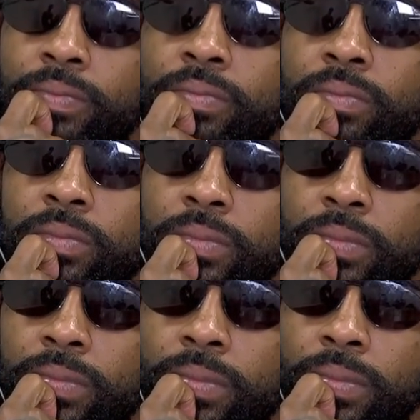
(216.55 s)
off one
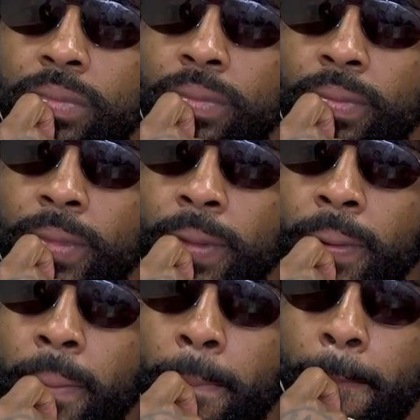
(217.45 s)
another in these
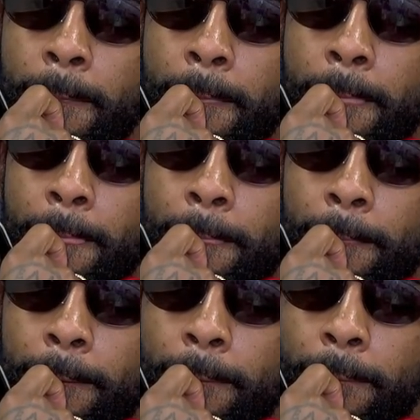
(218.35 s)
kind of games
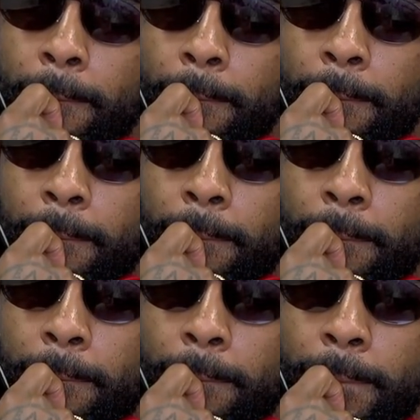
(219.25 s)
when you're
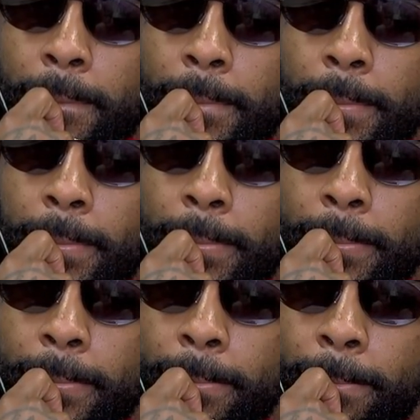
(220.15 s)
playing at that kind of level
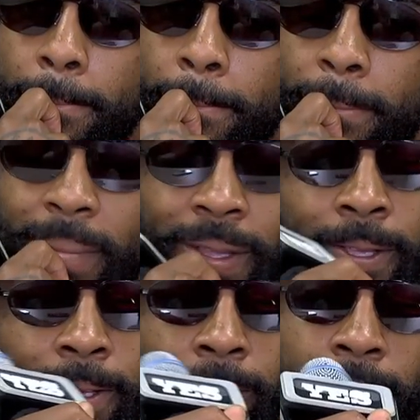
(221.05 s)
offensively?
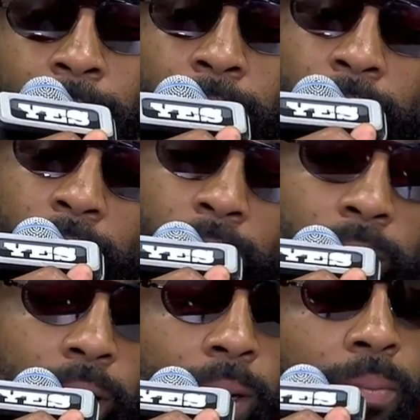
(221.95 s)

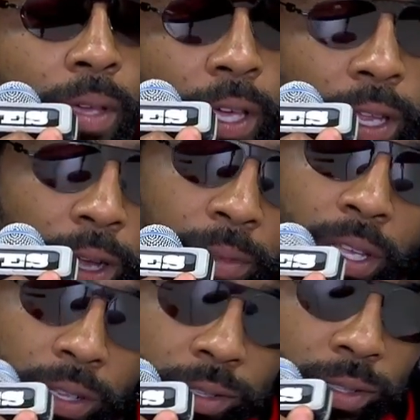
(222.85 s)
Ah, uh, man, I
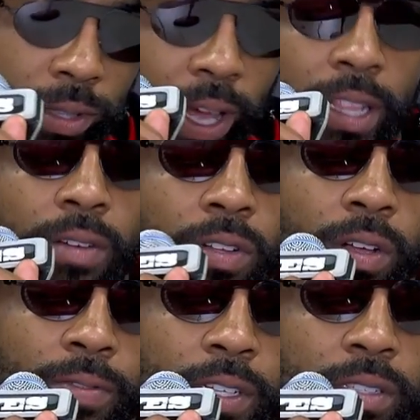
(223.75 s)
mean, that level
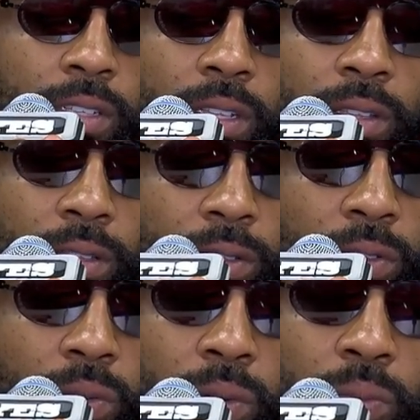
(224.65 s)
offensively, you
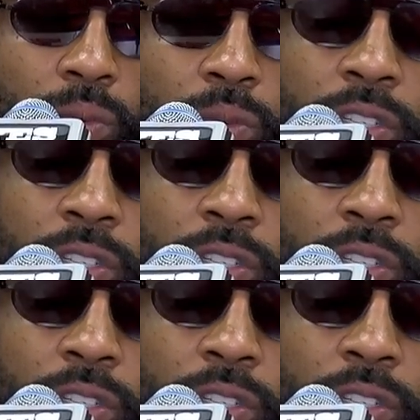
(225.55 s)
know, when, when we're